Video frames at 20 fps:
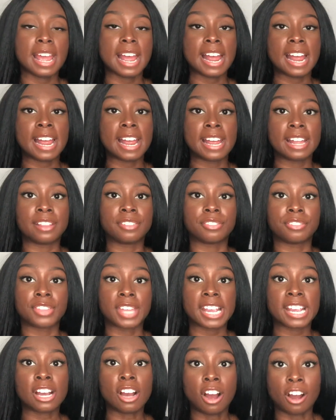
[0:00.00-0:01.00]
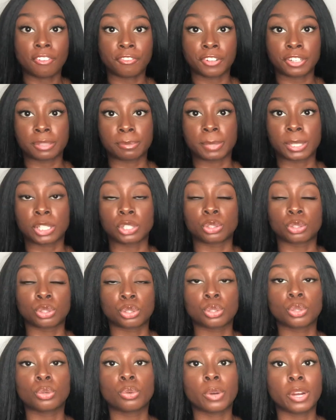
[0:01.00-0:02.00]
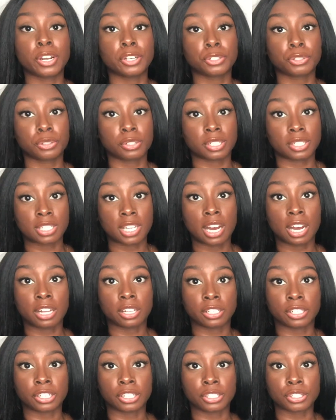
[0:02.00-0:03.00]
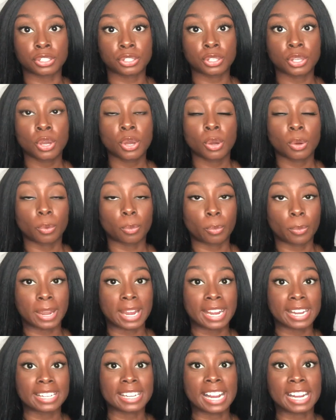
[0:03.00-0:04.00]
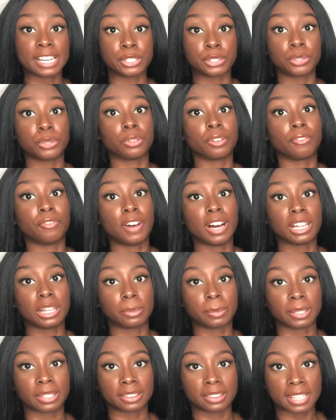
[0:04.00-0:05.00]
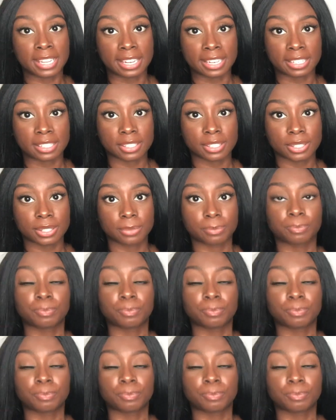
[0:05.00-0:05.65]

And they offered me $200 when I do the following things.